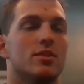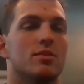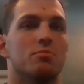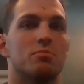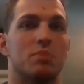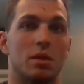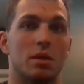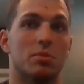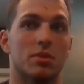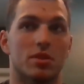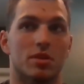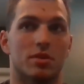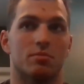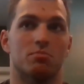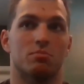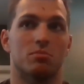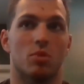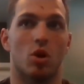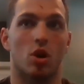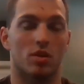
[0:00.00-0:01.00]
be able to
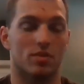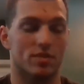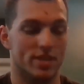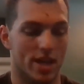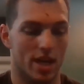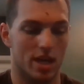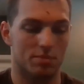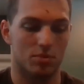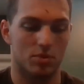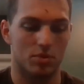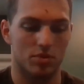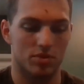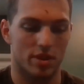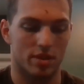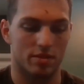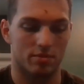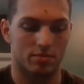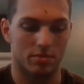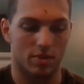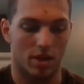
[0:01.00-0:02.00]
harvest animals.
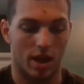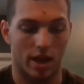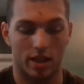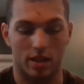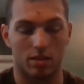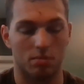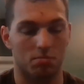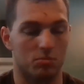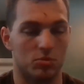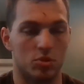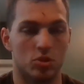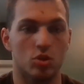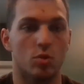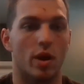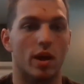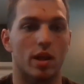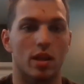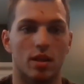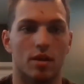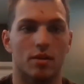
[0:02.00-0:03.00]
And I knew
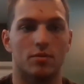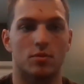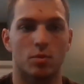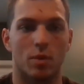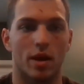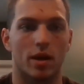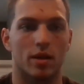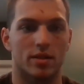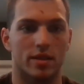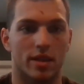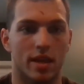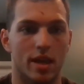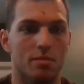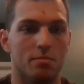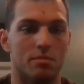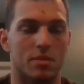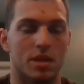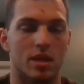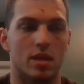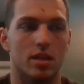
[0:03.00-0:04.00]
I loved wild
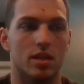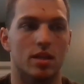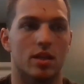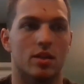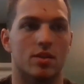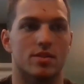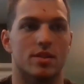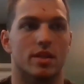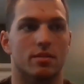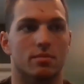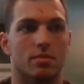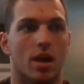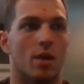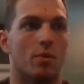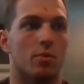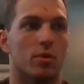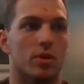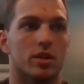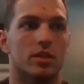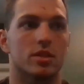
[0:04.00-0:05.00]
game meat, and I was like, I
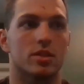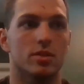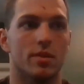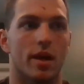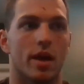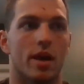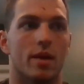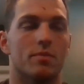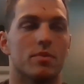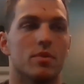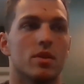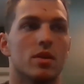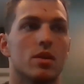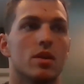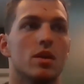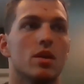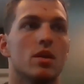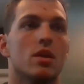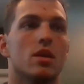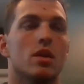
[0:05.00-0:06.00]
want to do that.
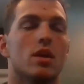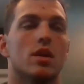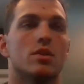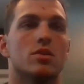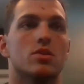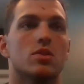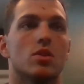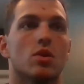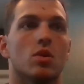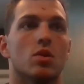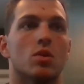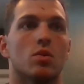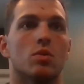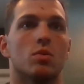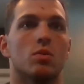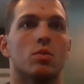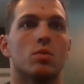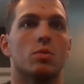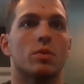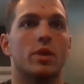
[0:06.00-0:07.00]
And
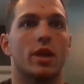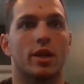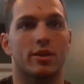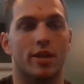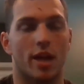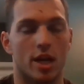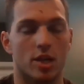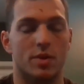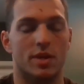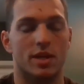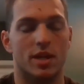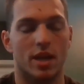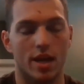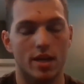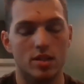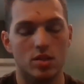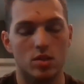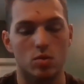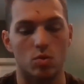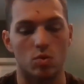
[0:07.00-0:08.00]
so when I graduated high
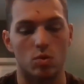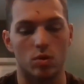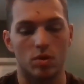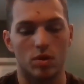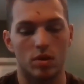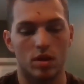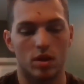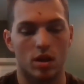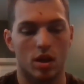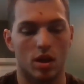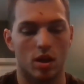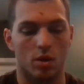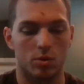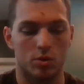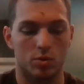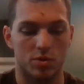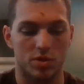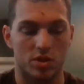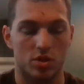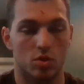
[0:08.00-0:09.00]
school, which
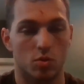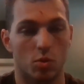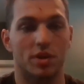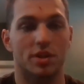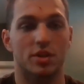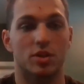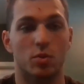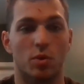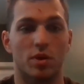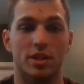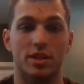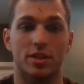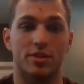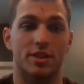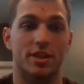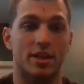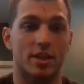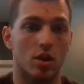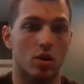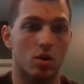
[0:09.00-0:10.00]
was in 2020
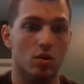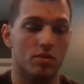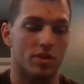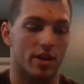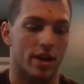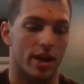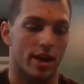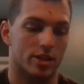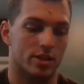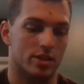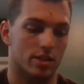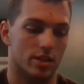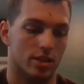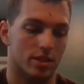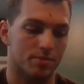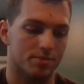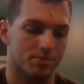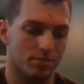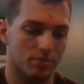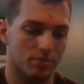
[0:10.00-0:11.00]
during COVID actually,